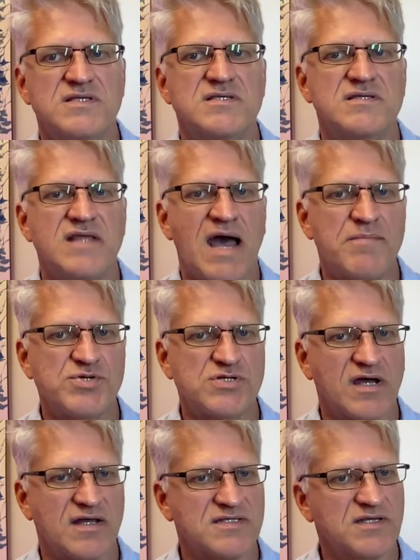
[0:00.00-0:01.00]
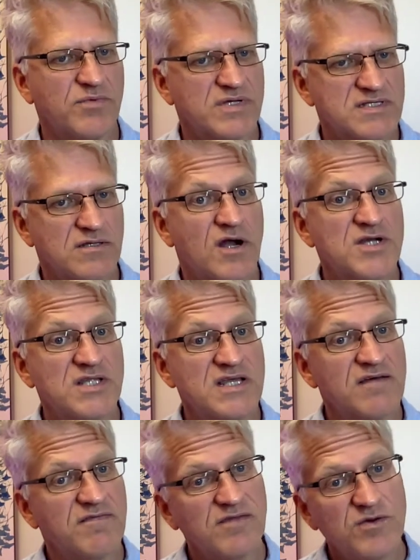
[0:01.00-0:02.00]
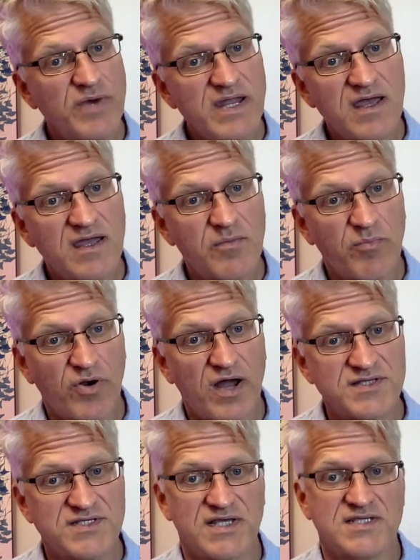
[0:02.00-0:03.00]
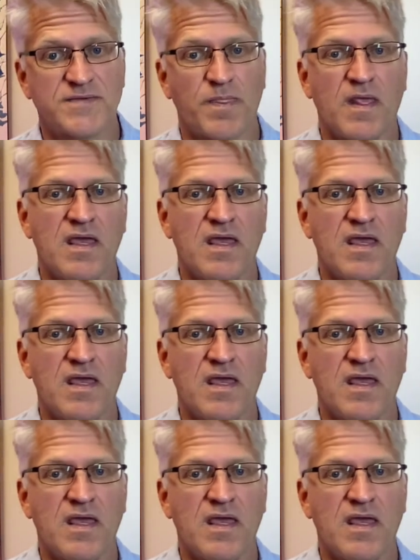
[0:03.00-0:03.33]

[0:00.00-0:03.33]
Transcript: snapshots of what's largely a fluidic process.